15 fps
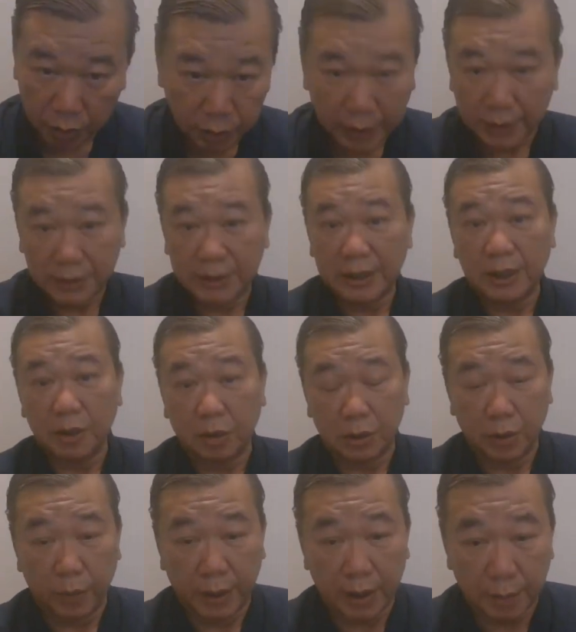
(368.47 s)
You can see, you know,
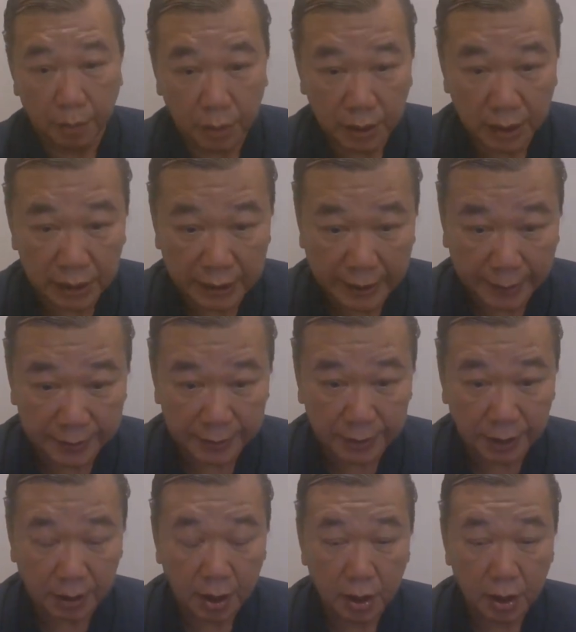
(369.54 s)
that when the body is dehydrated,